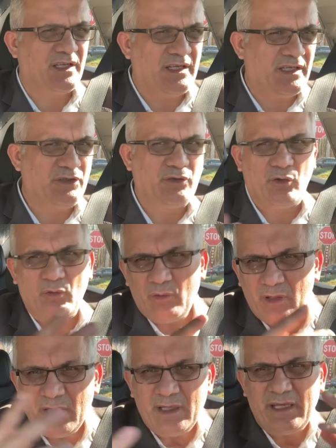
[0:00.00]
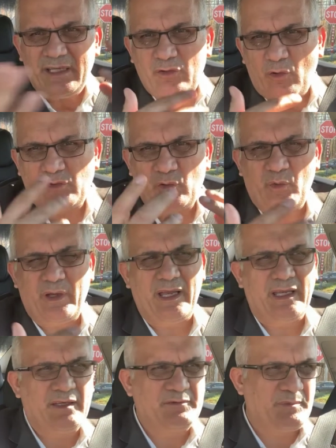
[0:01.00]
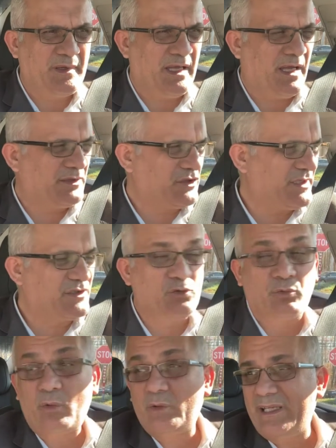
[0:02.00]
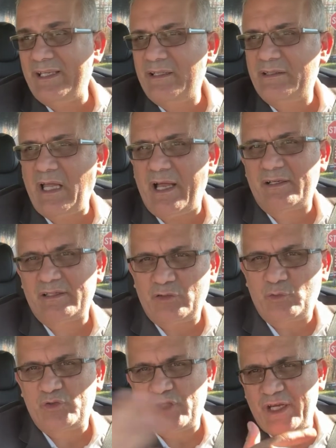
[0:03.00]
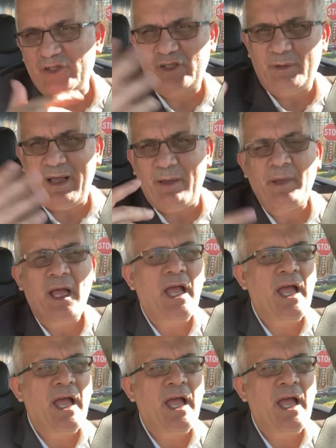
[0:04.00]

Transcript: It also gives me a chance to rotate the tires and to change them up.